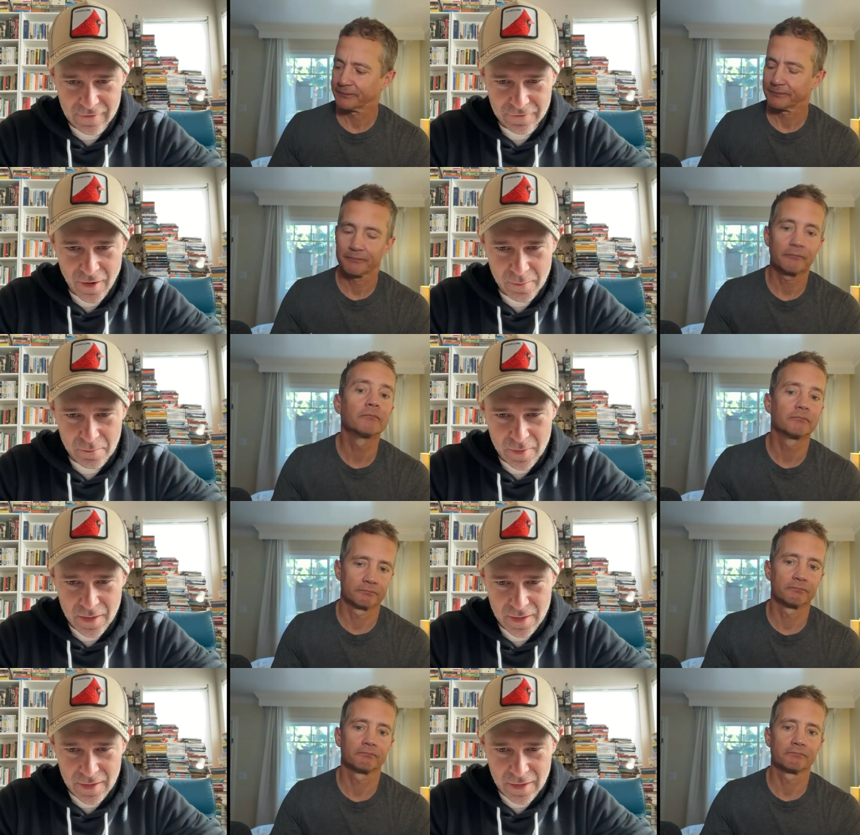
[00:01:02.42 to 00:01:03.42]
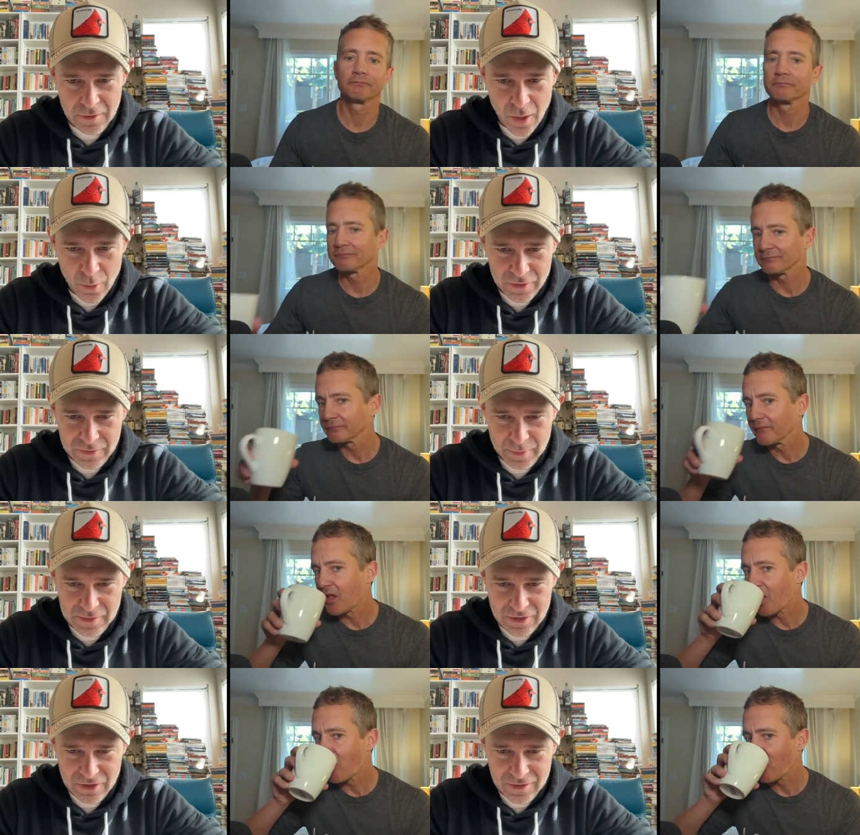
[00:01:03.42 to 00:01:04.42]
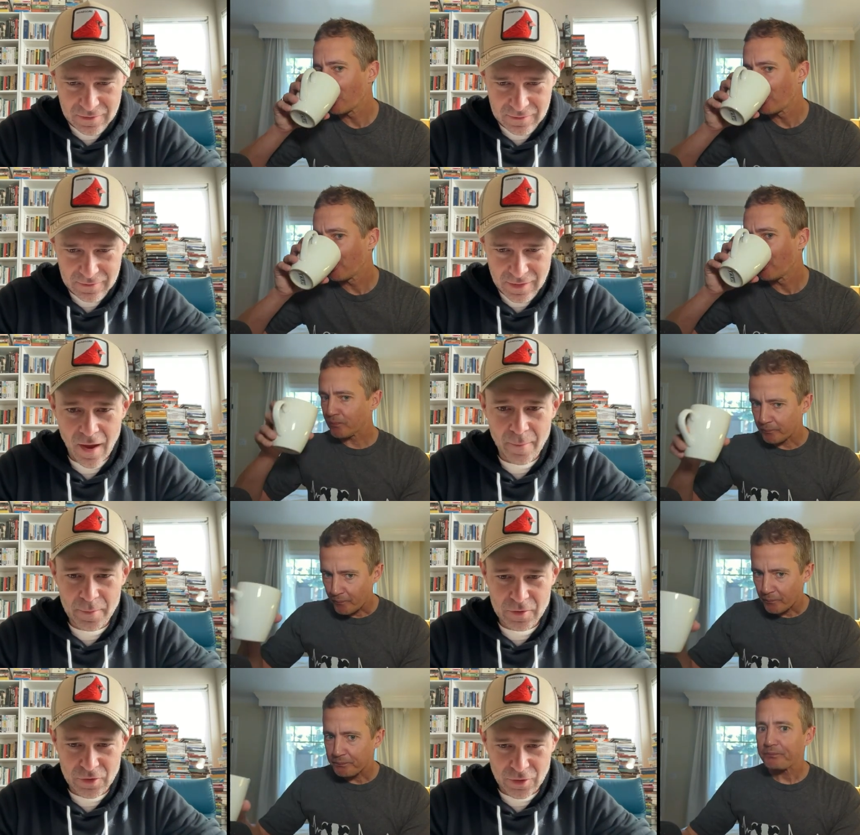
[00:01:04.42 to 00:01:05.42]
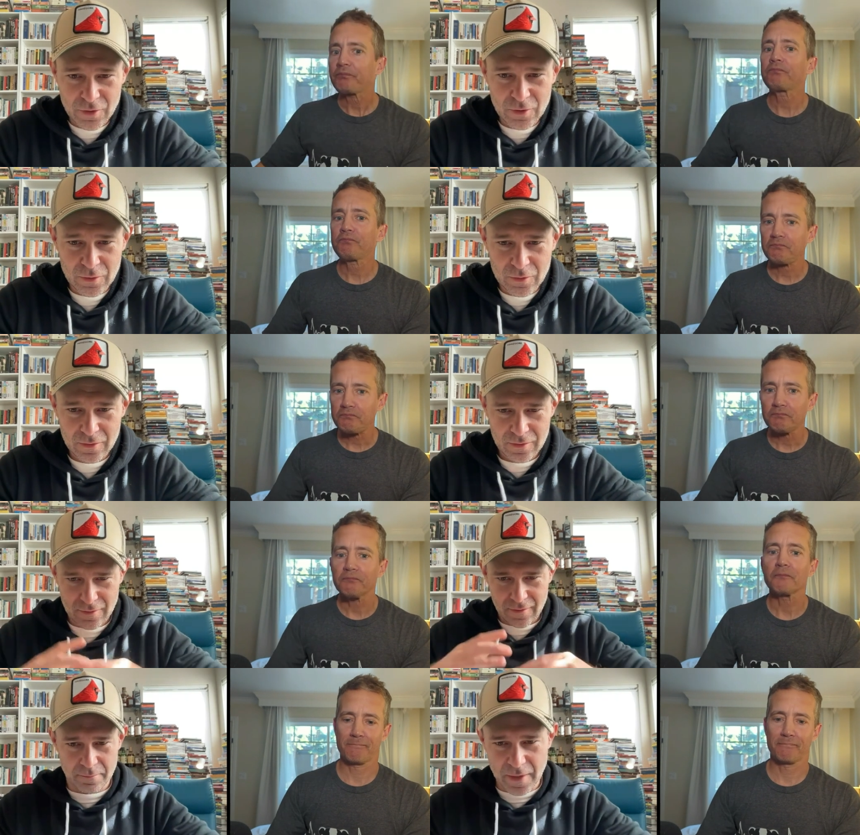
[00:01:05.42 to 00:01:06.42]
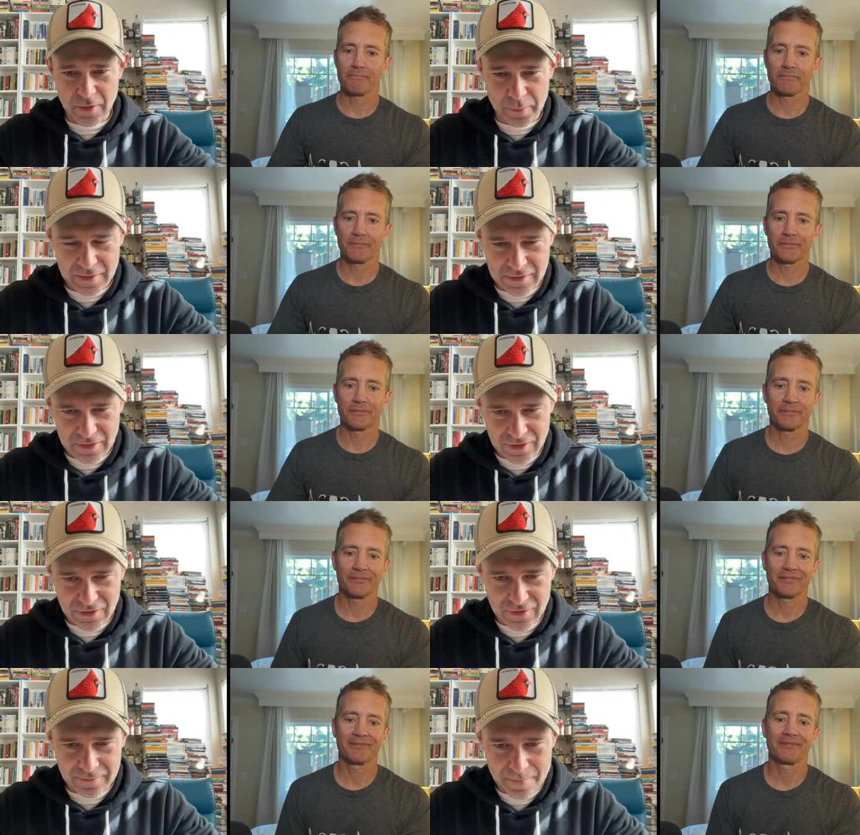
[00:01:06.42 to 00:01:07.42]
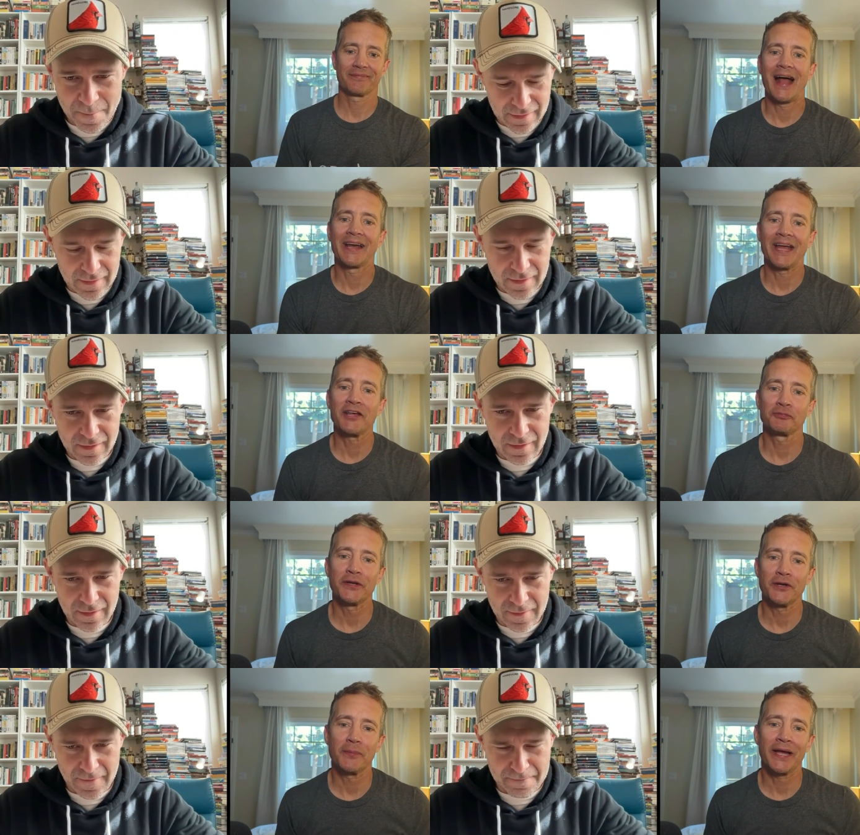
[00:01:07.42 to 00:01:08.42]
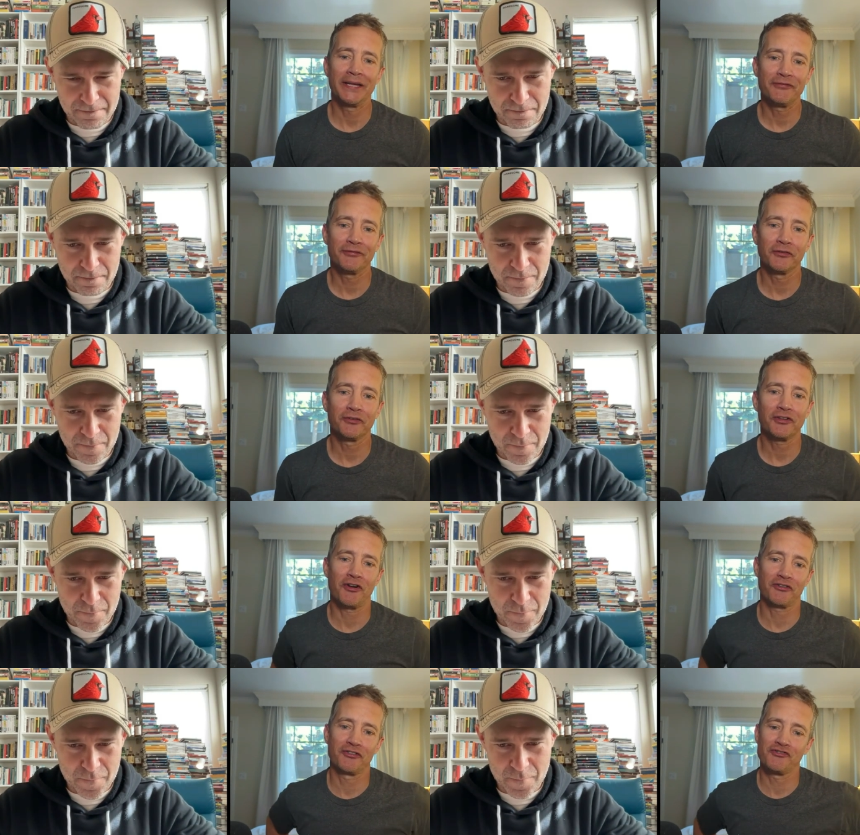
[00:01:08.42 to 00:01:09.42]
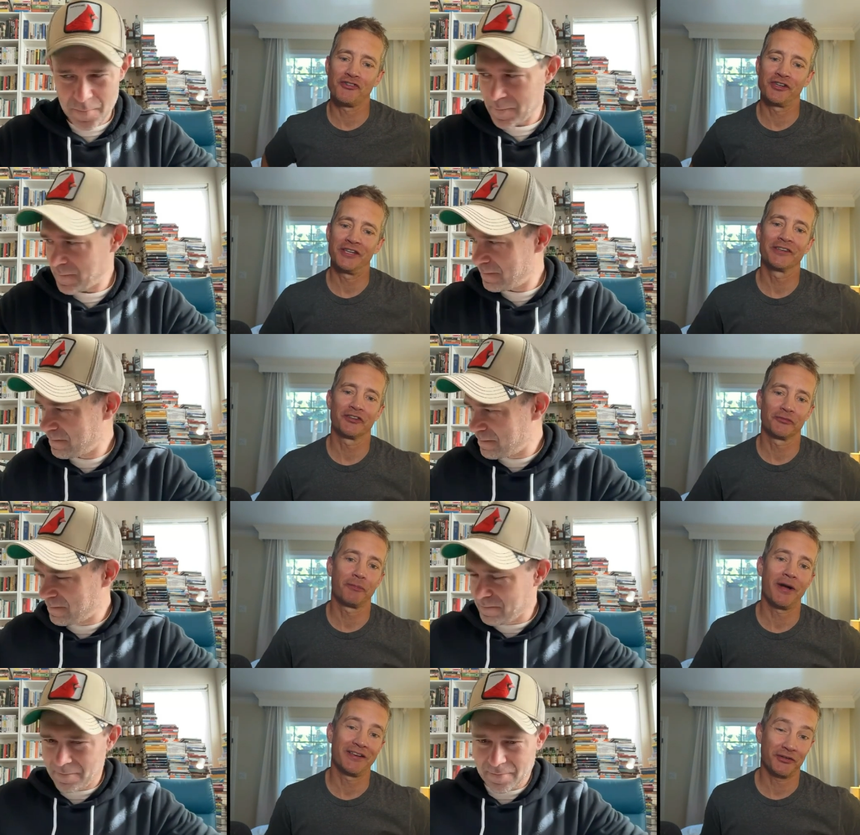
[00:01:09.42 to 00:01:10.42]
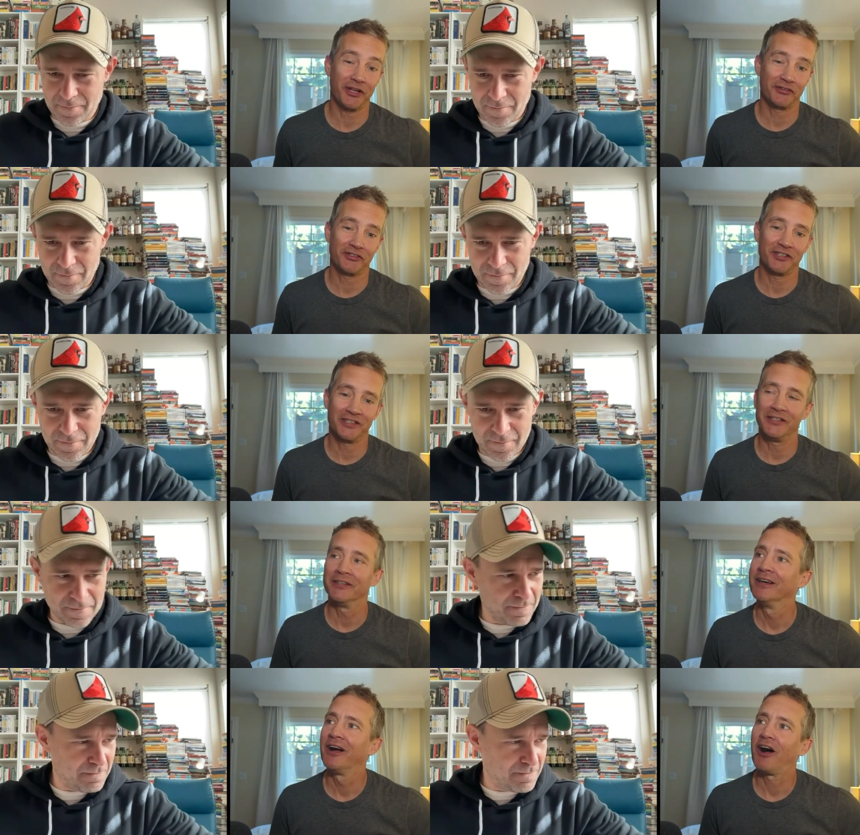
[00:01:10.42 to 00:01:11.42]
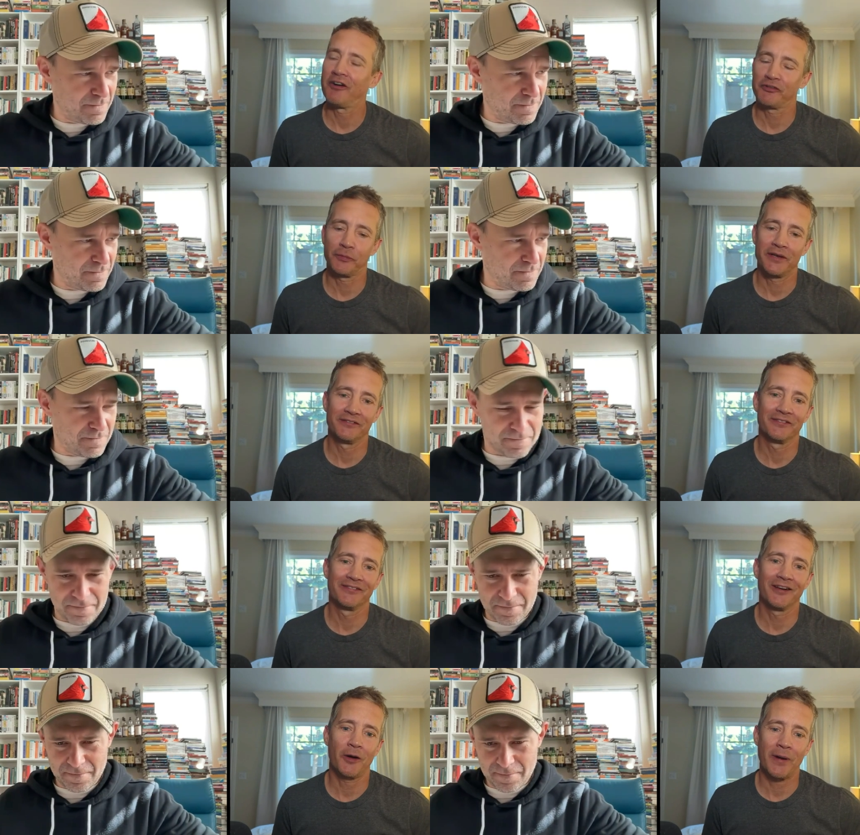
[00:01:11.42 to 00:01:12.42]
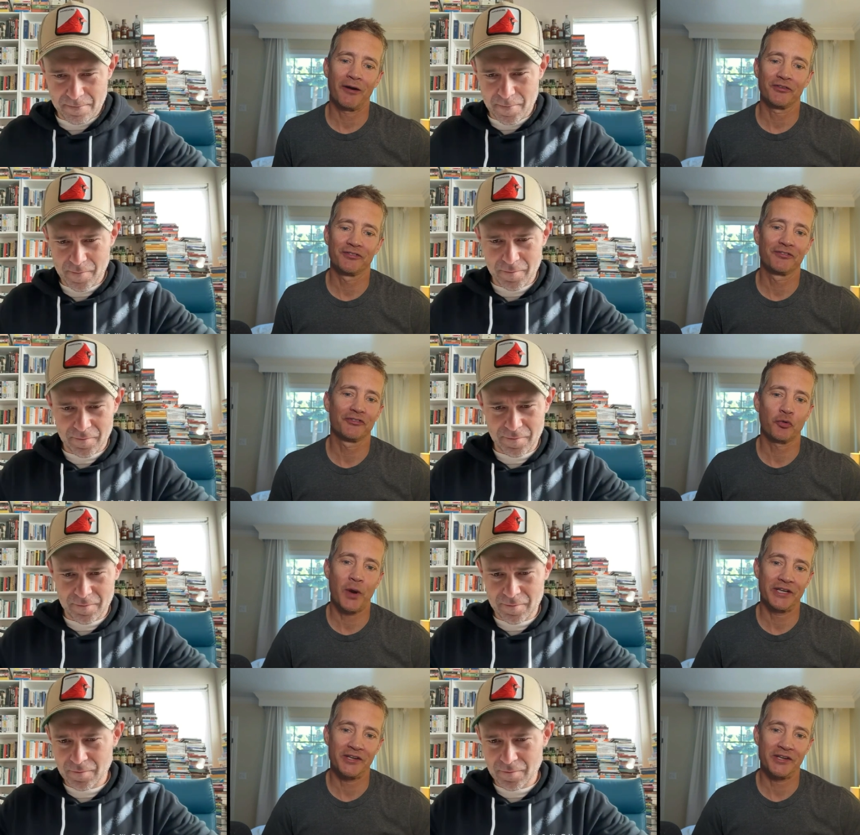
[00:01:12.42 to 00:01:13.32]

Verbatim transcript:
Speaker 1: from lowest position up to bigger positions.
Speaker 2: And it has been a painful start to the journey because by necessity, I've spent about 20